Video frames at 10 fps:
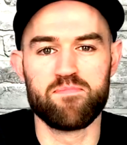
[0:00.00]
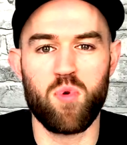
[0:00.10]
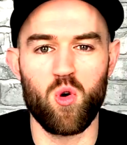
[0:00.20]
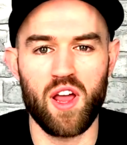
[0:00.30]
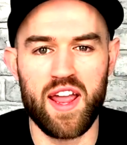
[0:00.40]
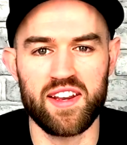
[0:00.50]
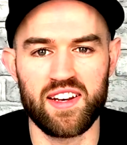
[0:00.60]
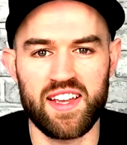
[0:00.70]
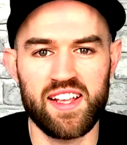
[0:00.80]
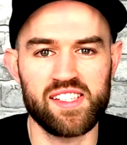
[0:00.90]
Ball Lane in
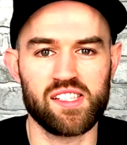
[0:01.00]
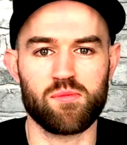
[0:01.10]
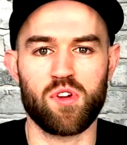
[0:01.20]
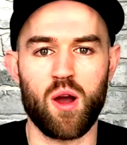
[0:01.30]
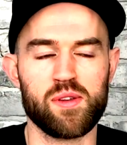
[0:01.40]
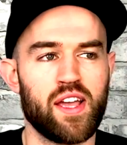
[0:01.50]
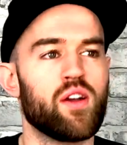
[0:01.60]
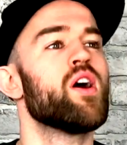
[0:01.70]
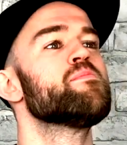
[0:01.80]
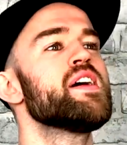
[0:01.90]
Leeds and some guy was like,
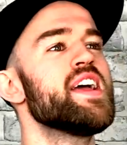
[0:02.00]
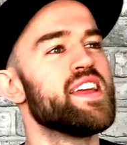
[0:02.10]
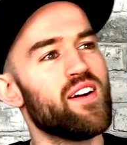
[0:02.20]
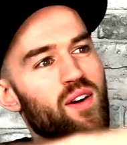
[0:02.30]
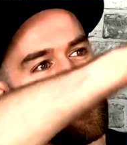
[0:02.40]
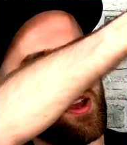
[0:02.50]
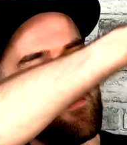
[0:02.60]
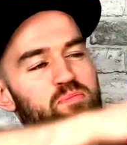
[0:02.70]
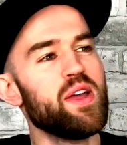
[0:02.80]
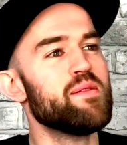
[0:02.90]
"Oh mate,
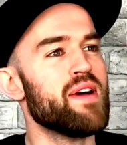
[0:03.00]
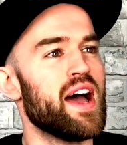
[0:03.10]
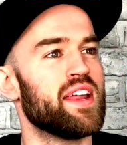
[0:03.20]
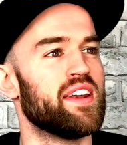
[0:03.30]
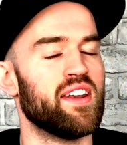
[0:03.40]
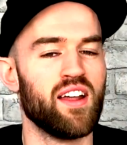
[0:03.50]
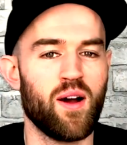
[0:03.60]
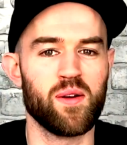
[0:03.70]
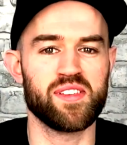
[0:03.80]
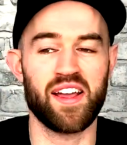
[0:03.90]
beer man."
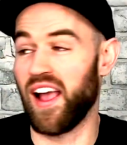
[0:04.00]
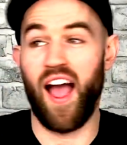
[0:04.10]
I was like,